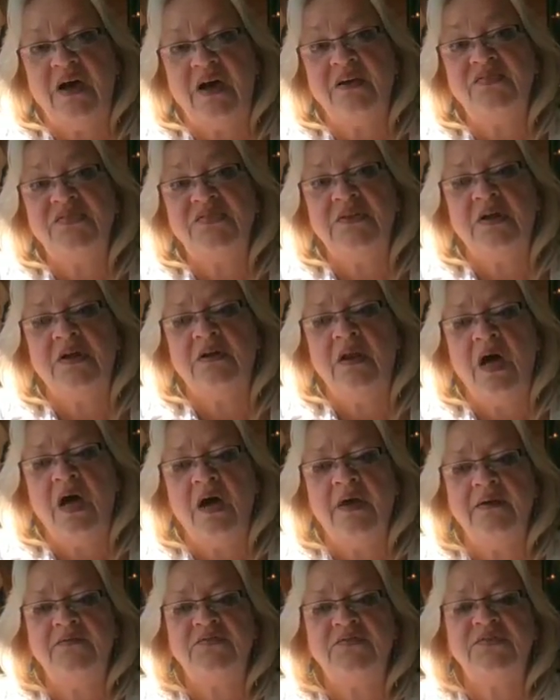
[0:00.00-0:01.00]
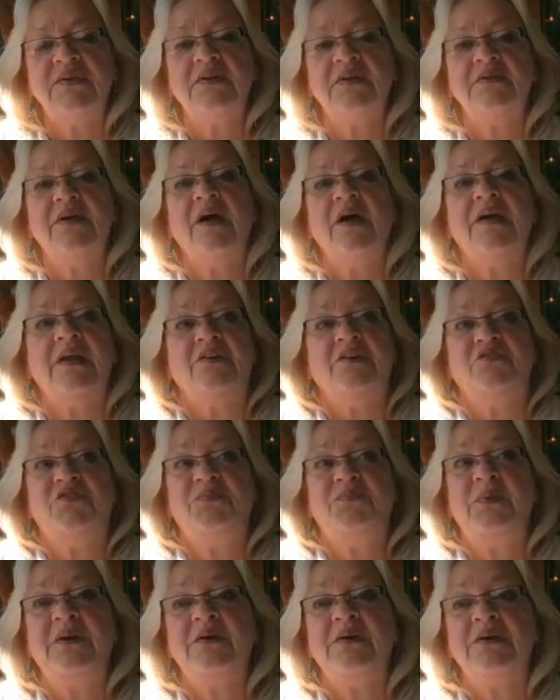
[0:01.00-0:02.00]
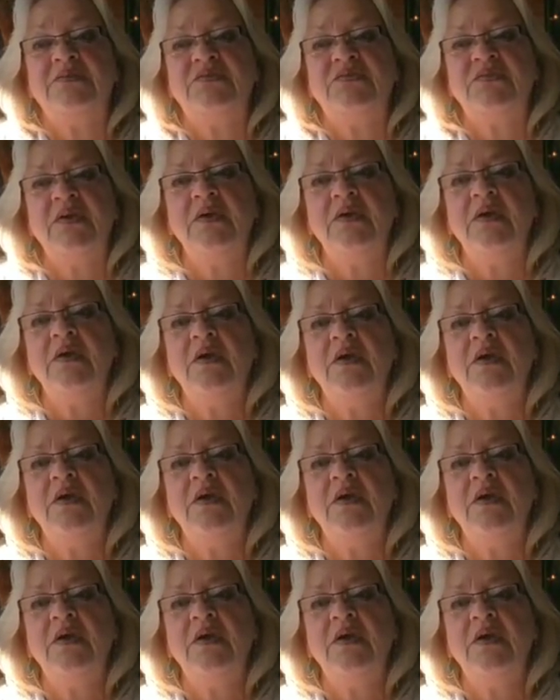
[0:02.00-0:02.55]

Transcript: us in our lives and our spirits.